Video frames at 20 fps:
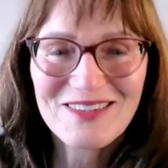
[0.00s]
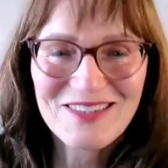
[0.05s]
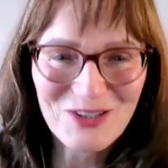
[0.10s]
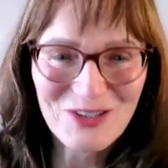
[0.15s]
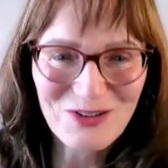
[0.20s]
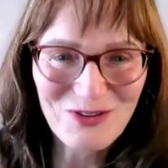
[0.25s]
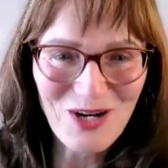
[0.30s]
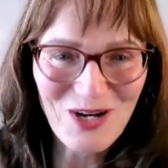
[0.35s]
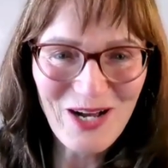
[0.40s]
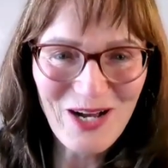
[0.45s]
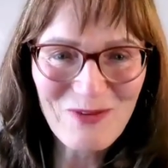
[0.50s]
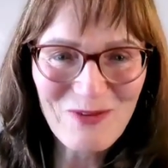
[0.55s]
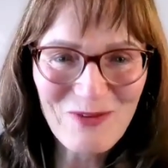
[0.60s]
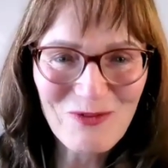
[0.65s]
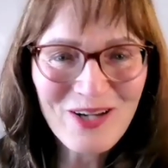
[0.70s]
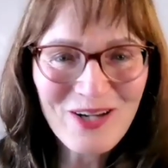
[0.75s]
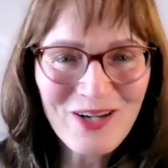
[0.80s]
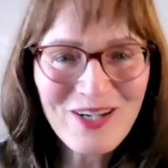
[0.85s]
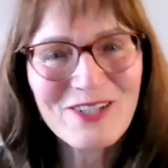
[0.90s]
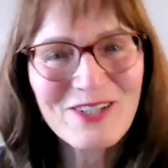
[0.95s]
So I
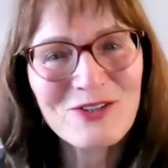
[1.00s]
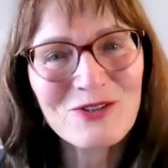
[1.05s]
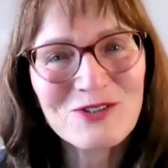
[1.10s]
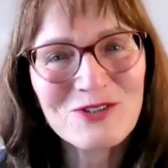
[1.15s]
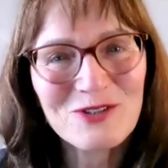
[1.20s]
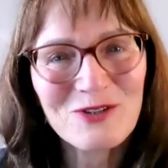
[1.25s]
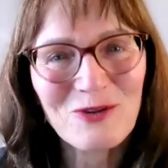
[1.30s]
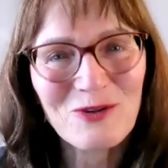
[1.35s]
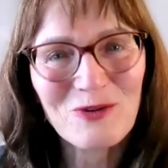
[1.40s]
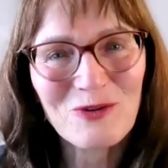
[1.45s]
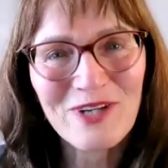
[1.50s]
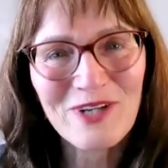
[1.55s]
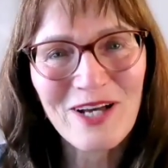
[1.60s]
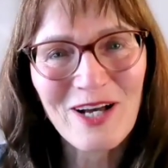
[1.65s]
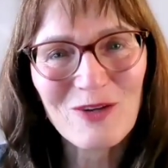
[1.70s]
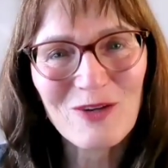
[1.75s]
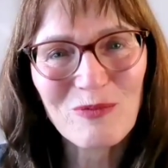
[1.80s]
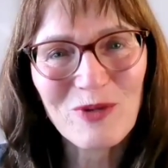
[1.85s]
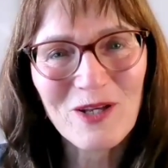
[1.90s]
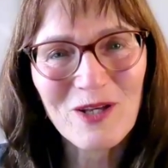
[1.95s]
wanted you to know
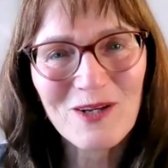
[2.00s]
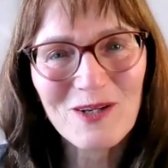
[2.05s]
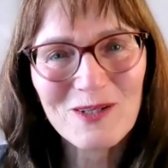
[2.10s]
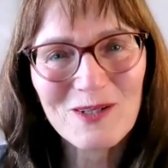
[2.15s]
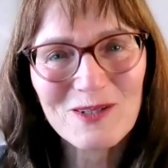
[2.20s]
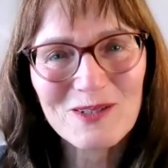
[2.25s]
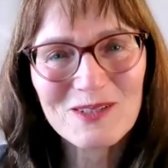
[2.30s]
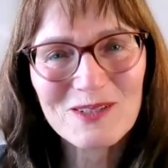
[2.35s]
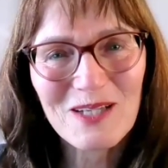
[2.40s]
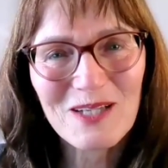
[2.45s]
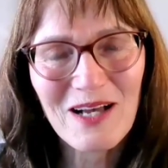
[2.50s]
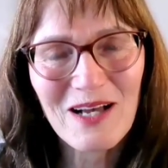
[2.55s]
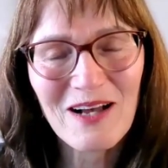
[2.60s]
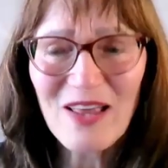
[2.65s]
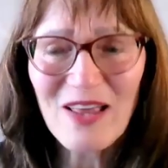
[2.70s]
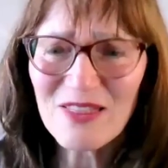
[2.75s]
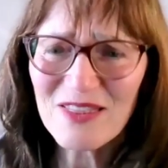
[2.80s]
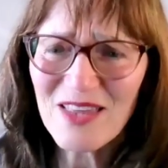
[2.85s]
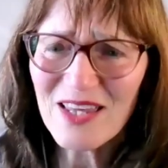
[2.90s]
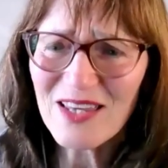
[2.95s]
that because
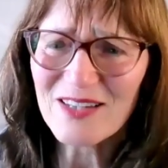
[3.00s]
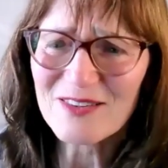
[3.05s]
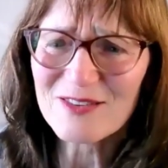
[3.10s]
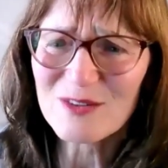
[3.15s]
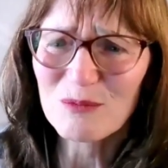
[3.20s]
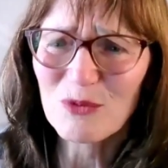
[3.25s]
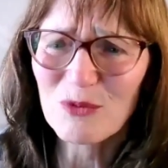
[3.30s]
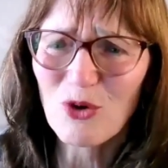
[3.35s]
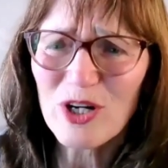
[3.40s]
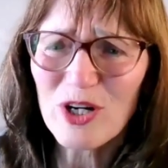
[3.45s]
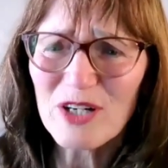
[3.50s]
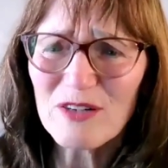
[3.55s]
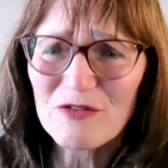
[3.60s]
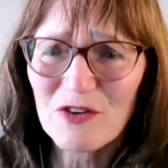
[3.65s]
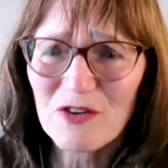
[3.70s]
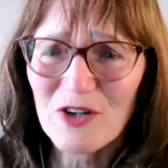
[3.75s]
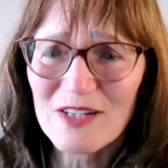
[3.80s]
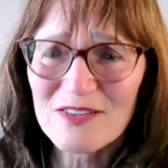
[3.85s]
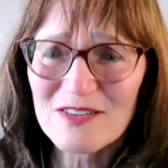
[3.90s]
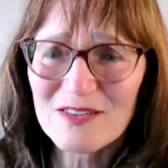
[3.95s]
I think it's
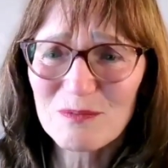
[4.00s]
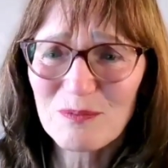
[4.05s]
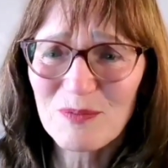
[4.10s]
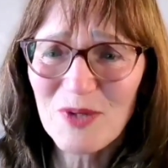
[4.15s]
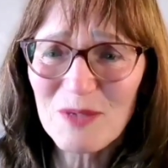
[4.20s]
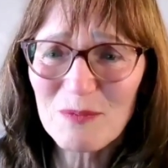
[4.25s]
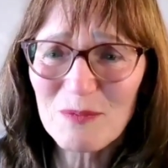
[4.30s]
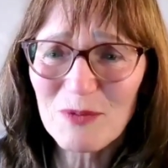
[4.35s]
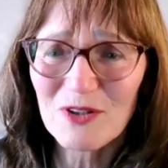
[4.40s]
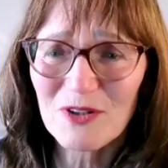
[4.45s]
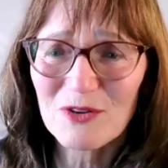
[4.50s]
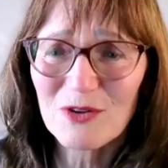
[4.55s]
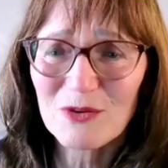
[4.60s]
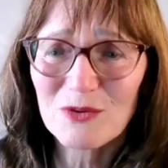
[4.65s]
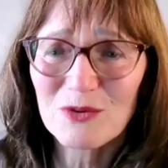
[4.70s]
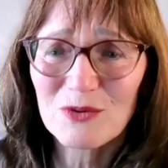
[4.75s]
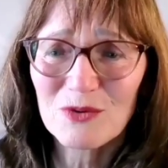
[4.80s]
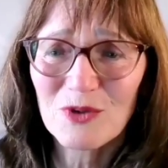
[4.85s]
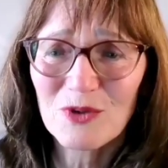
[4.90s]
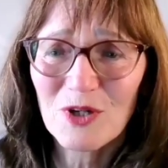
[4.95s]
important for us people
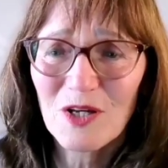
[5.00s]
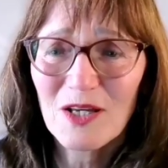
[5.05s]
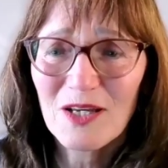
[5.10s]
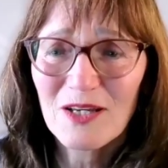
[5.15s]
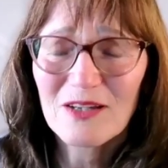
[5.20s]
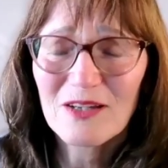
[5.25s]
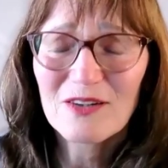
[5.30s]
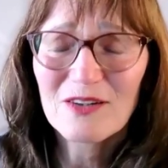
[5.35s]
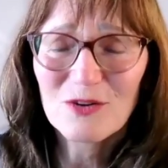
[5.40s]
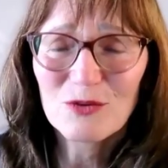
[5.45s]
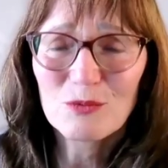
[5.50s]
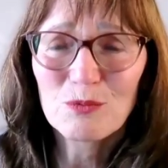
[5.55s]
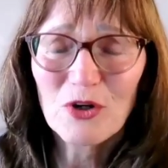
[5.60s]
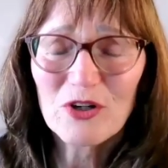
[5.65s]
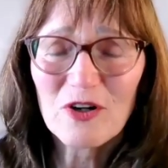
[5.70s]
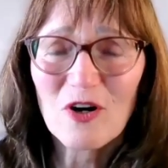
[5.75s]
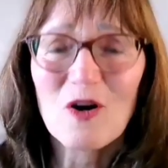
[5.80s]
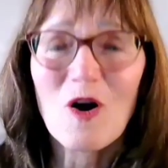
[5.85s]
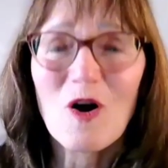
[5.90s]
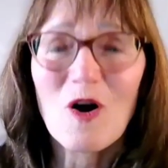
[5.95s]
who
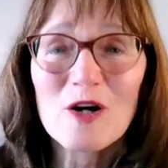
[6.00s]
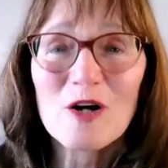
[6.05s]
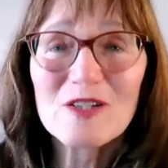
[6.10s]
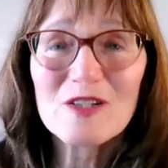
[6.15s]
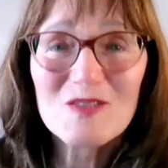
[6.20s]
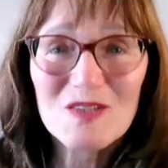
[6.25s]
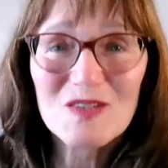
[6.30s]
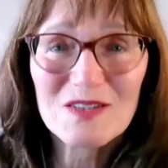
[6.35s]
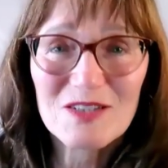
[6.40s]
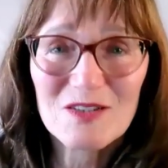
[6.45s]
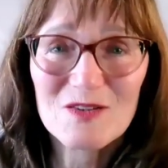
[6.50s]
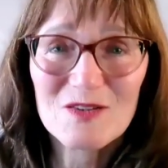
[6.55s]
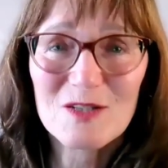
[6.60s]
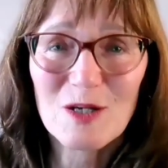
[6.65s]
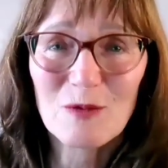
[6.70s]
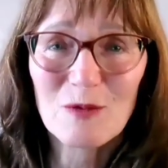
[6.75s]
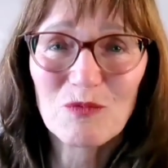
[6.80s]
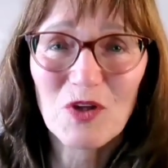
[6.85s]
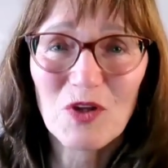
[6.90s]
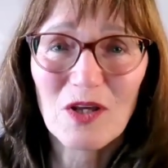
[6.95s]
put our hearts into
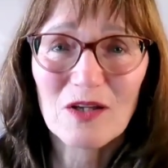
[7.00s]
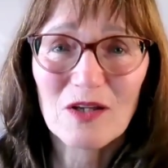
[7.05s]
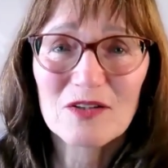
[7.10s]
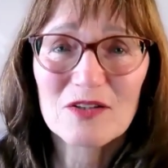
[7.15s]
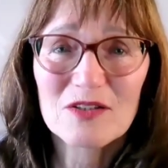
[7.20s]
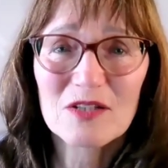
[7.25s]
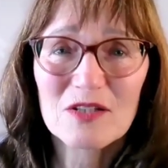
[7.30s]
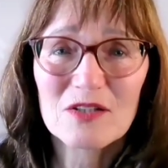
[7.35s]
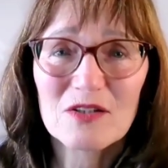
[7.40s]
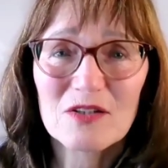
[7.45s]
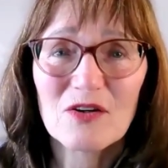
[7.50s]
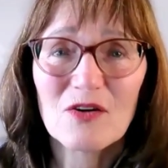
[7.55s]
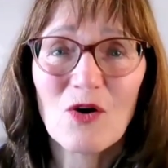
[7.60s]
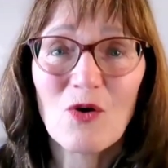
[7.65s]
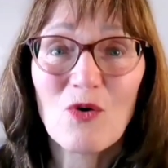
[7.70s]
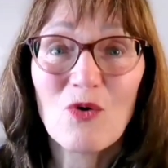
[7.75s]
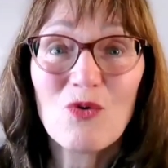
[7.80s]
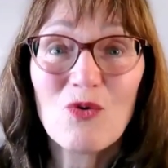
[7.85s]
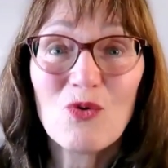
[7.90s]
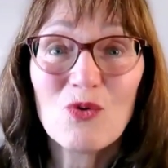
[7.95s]
something to
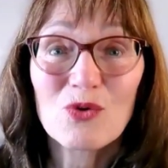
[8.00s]
know